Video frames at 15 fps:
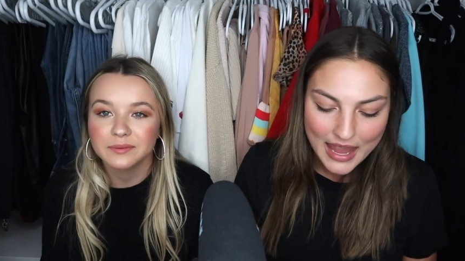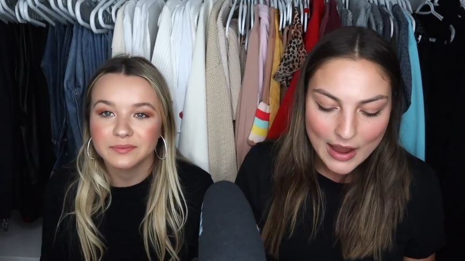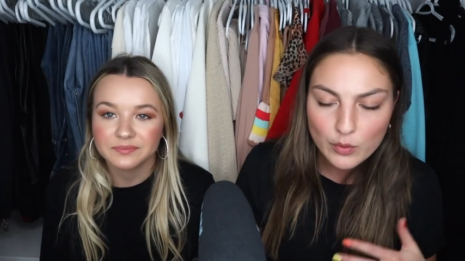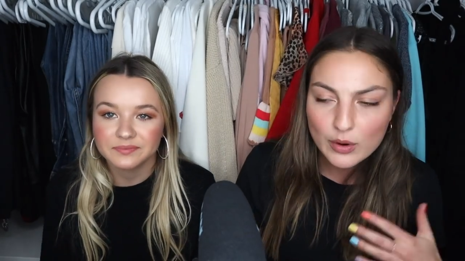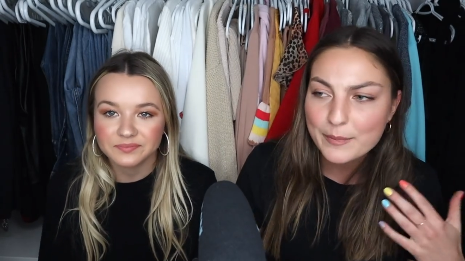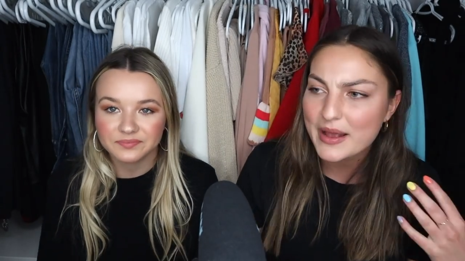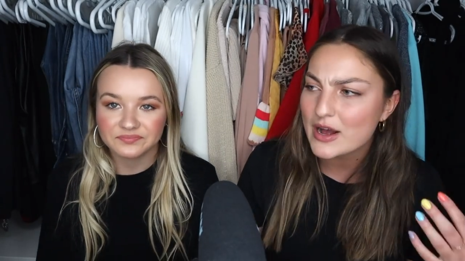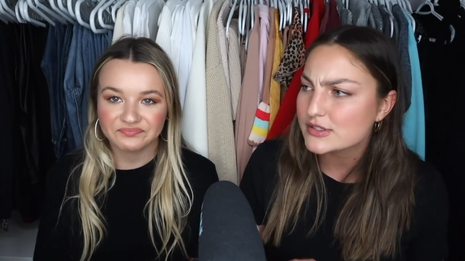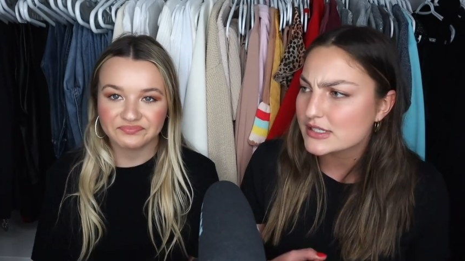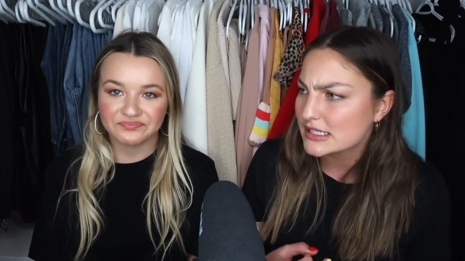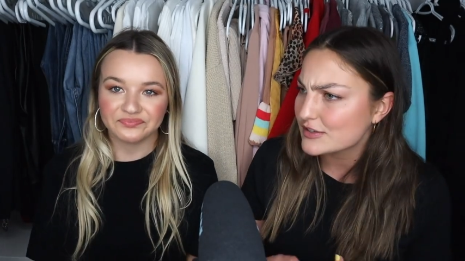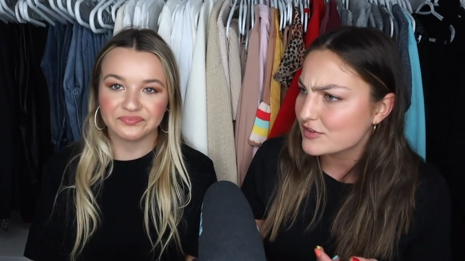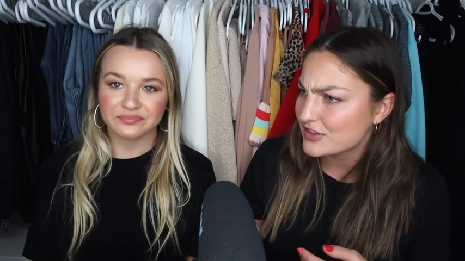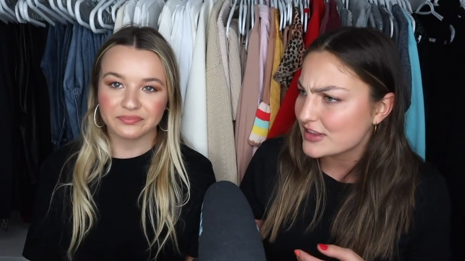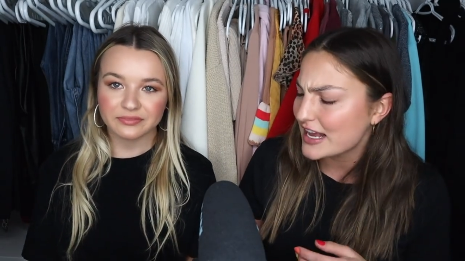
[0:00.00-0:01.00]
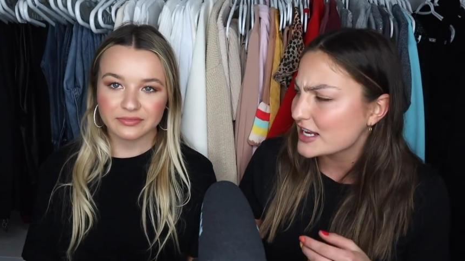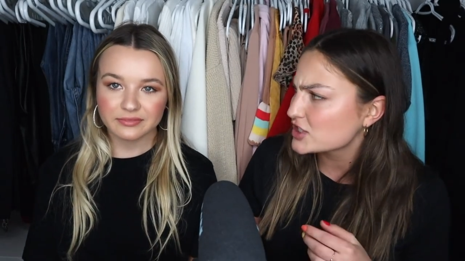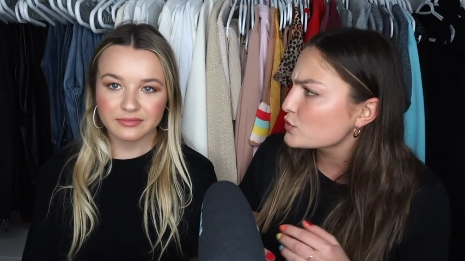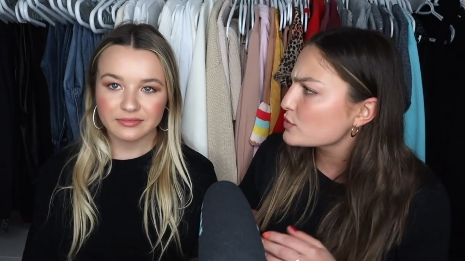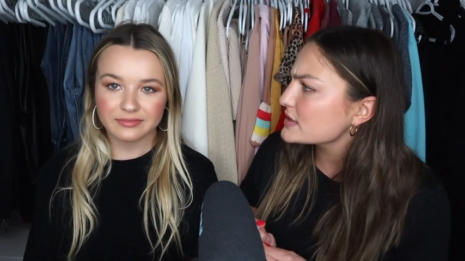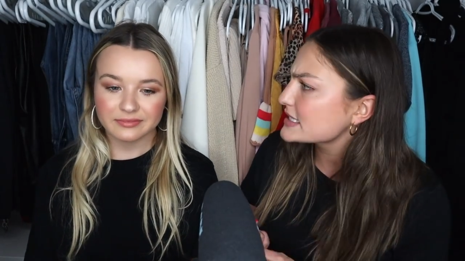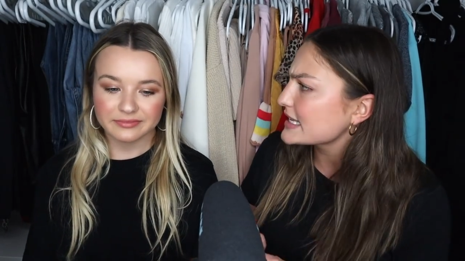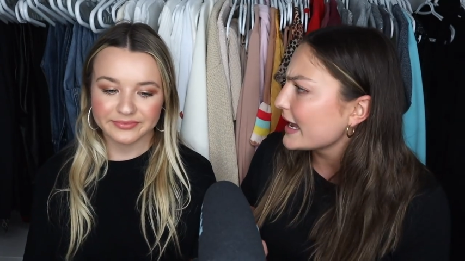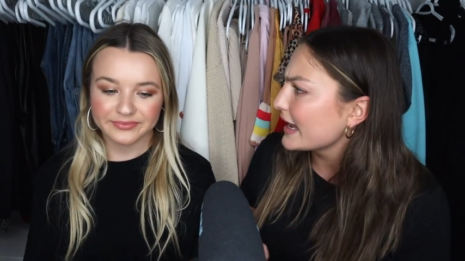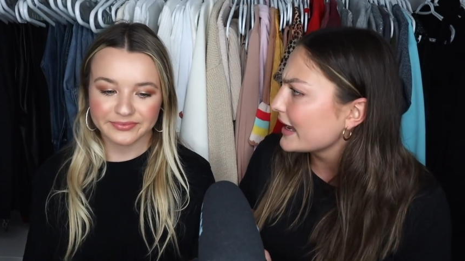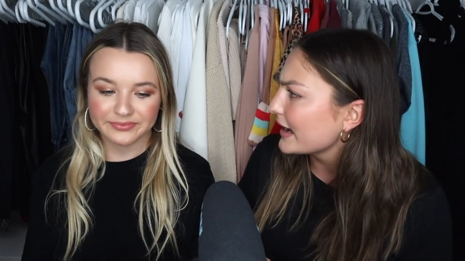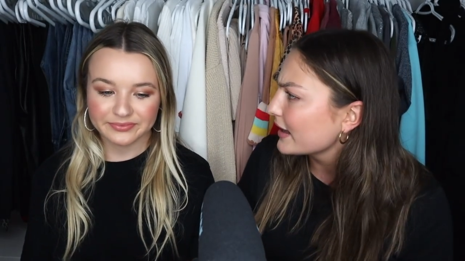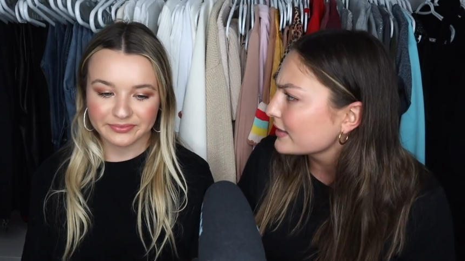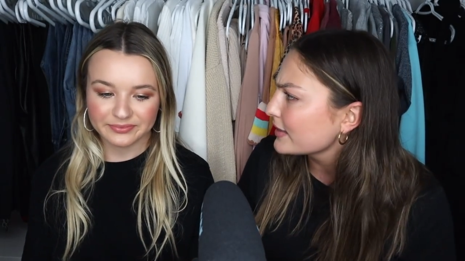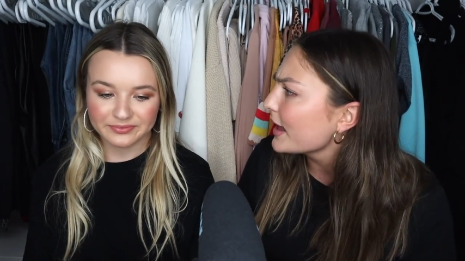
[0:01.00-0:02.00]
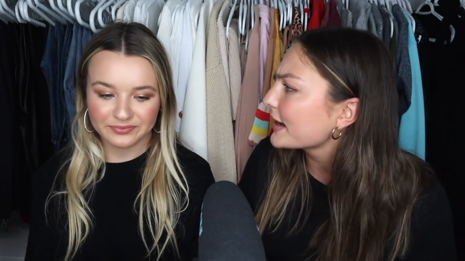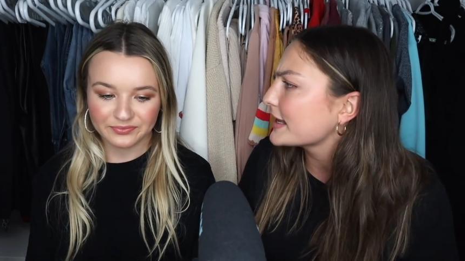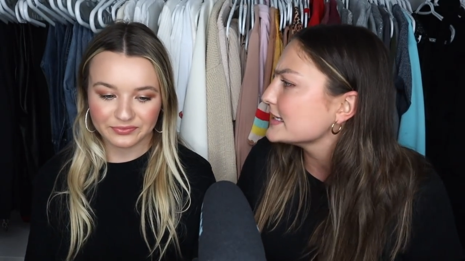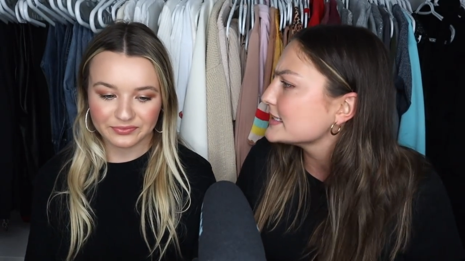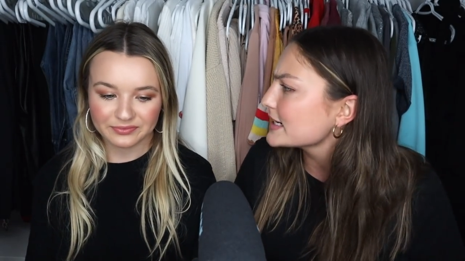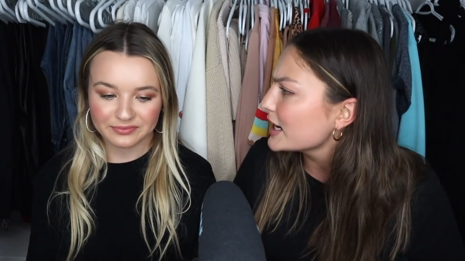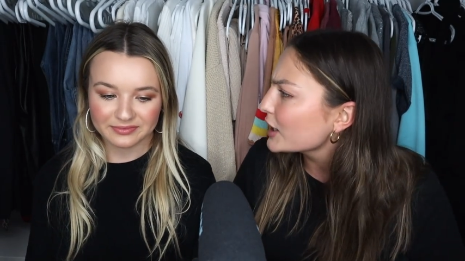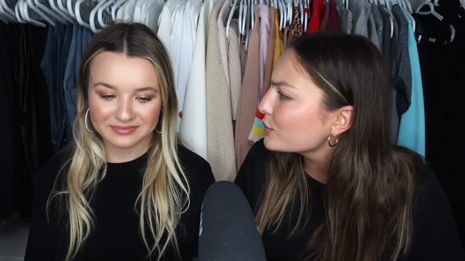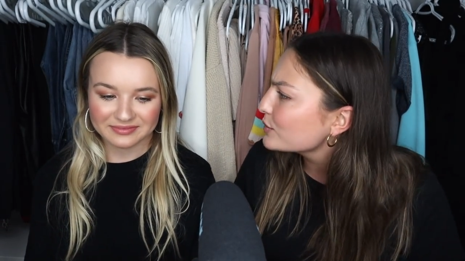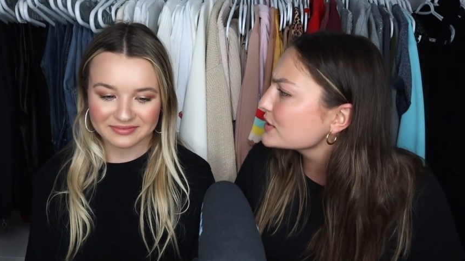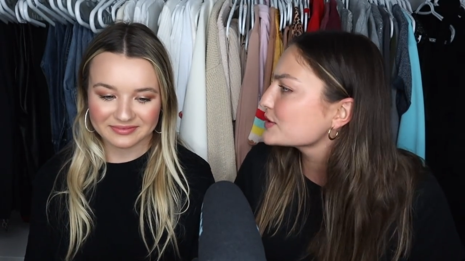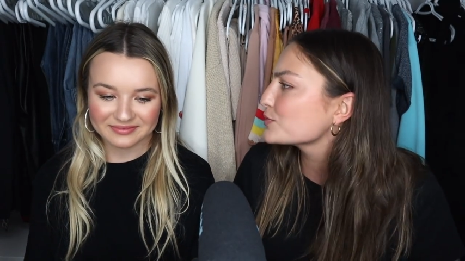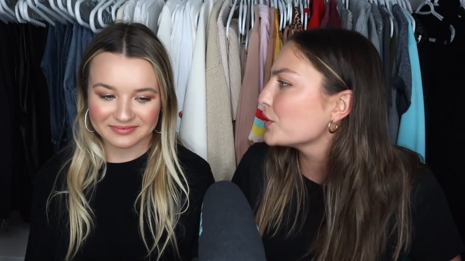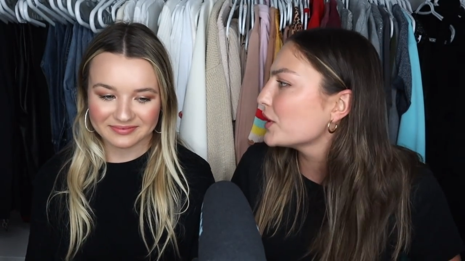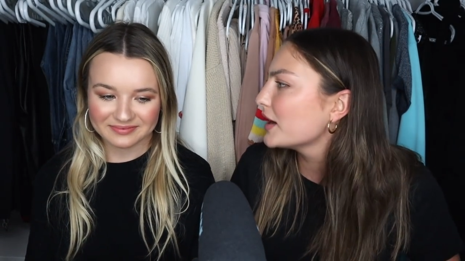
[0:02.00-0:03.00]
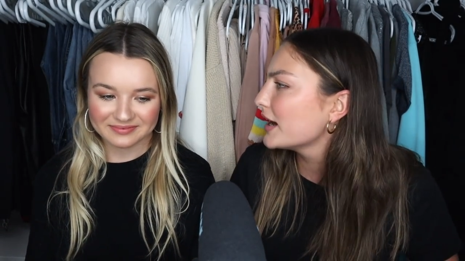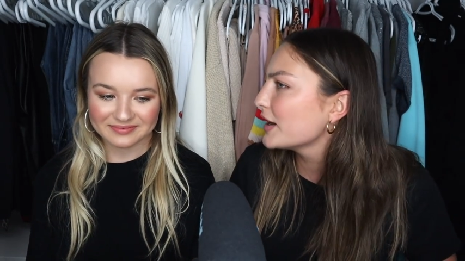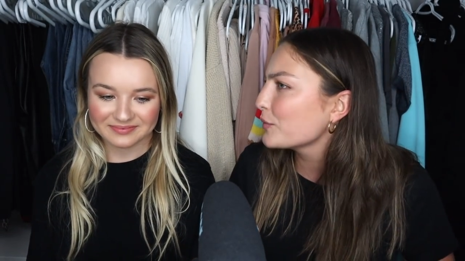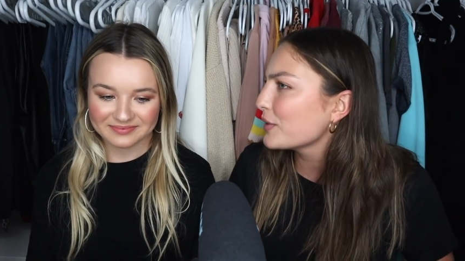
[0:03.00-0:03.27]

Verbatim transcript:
Speaker 1: We're bouncing different things. You were saying Lucky Duck was one.